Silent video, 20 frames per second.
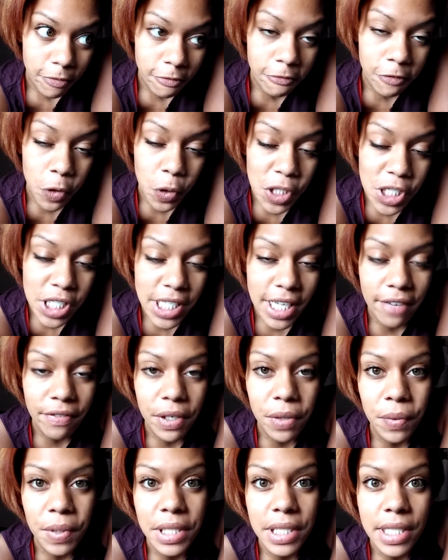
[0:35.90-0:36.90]
forced
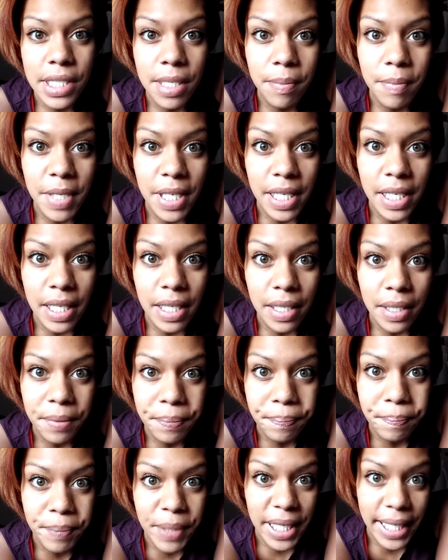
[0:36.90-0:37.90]
everyone to be
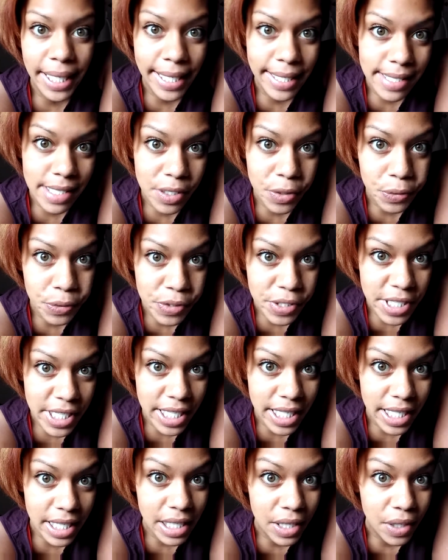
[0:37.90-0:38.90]
bigots who
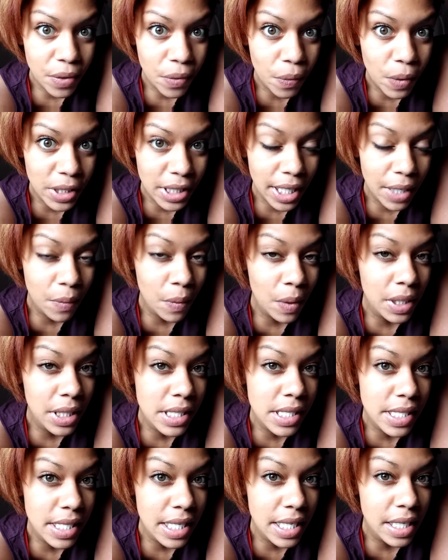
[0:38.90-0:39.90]
see what they want
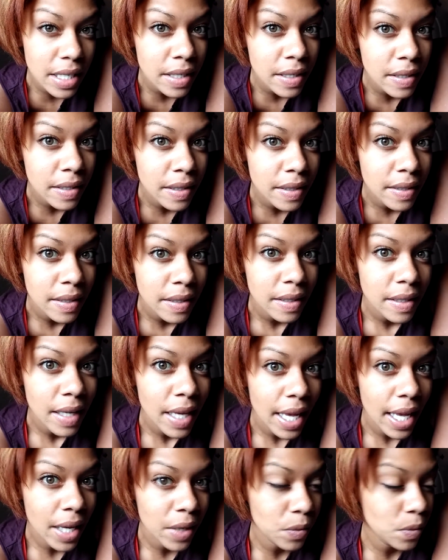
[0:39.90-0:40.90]
to see
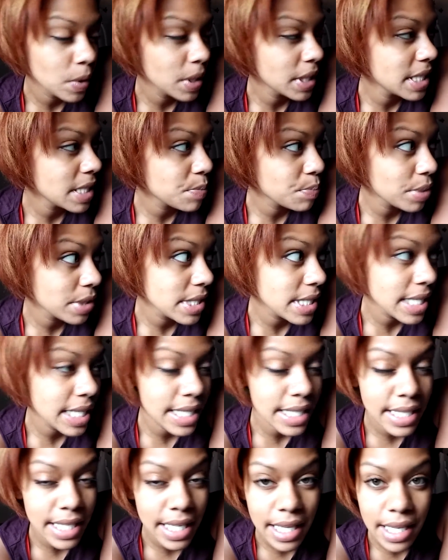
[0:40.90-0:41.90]
and what is
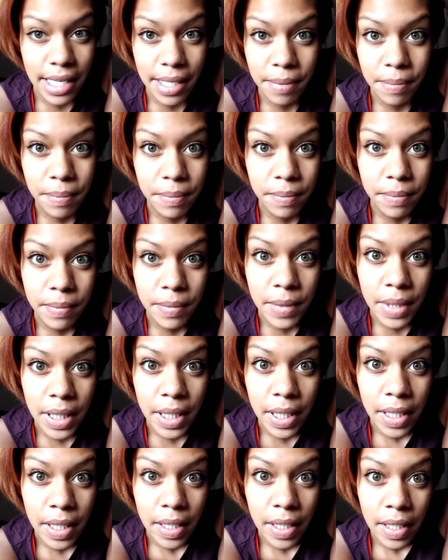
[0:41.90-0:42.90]
presented to them,
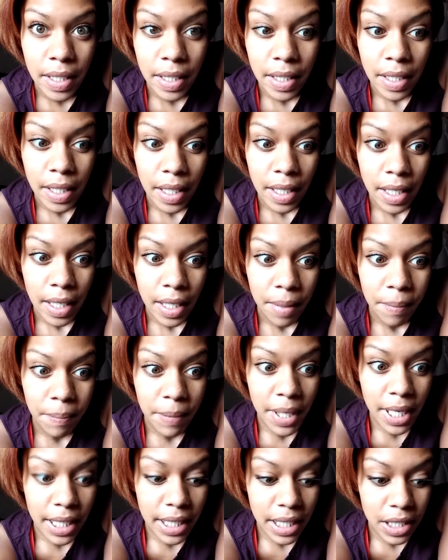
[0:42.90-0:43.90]

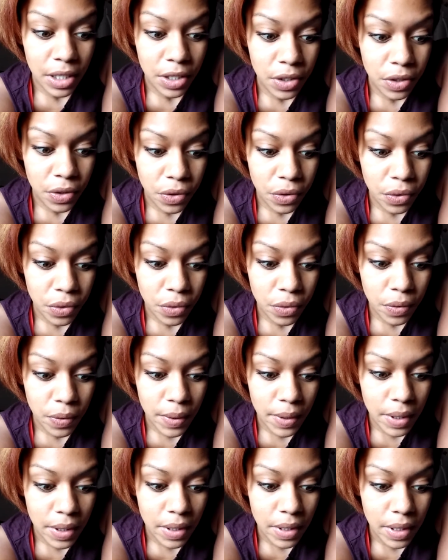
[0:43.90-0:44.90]
making you
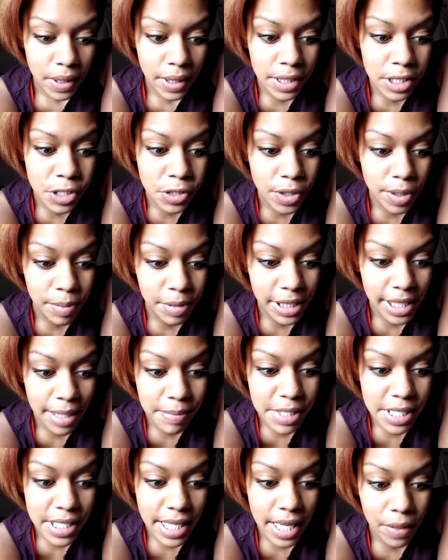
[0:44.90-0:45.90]
extremely
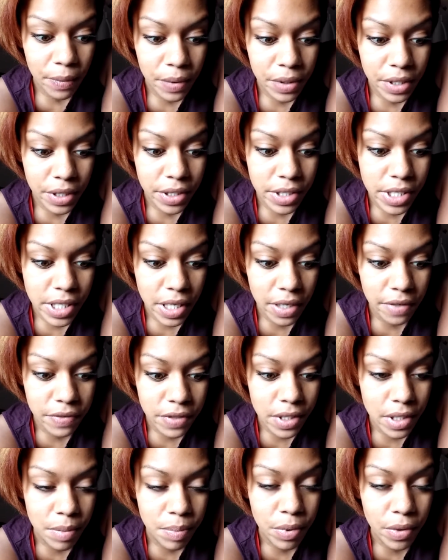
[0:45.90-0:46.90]
upset with yourself
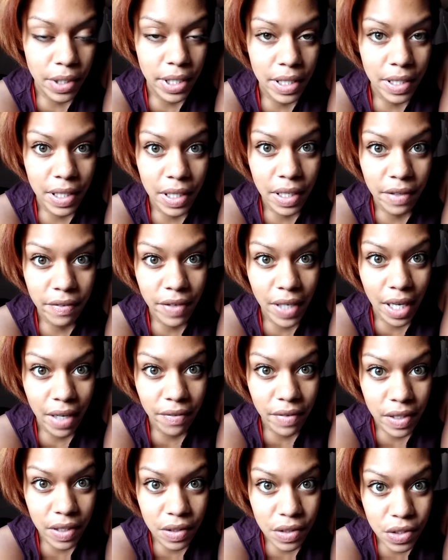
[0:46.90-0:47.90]
to the point of
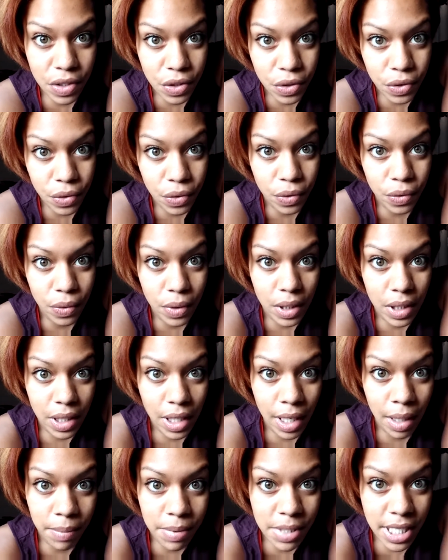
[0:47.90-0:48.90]
having to
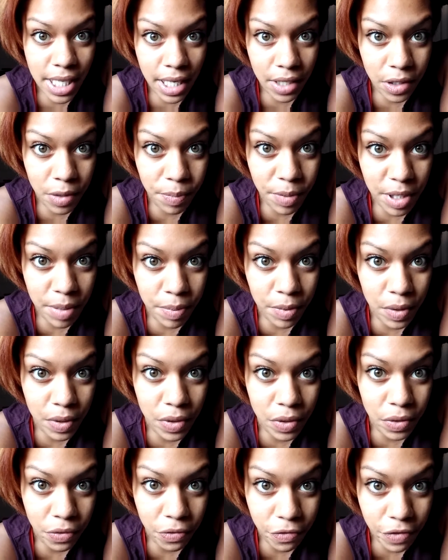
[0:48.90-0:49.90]
upset other
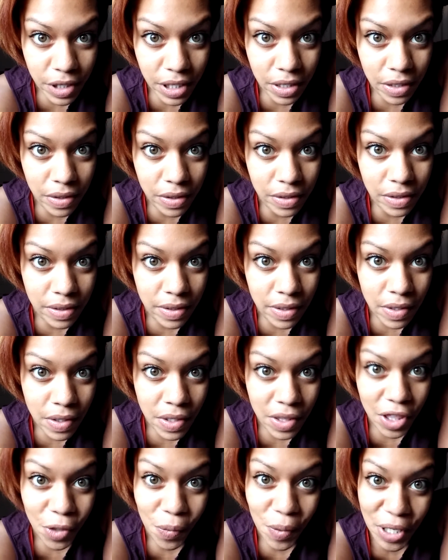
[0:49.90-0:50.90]
people who feel
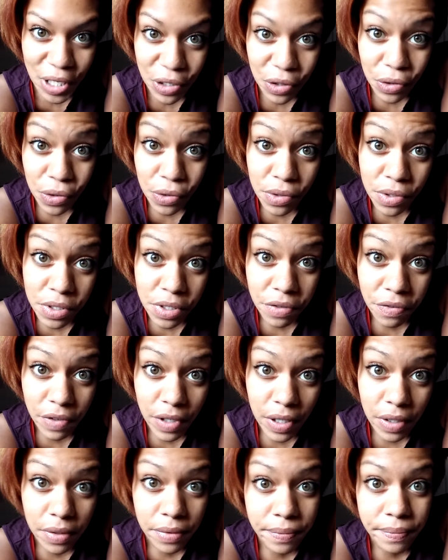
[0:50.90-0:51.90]
the way you used to
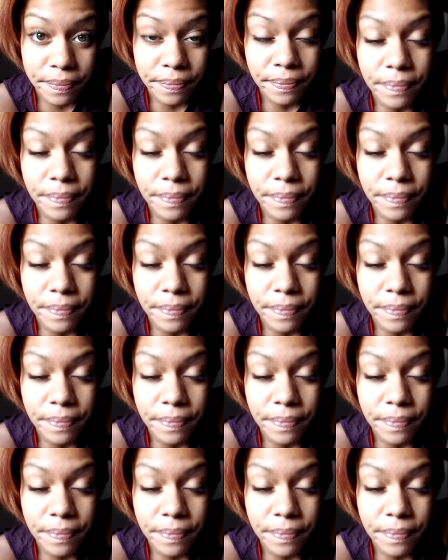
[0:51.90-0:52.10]
feel.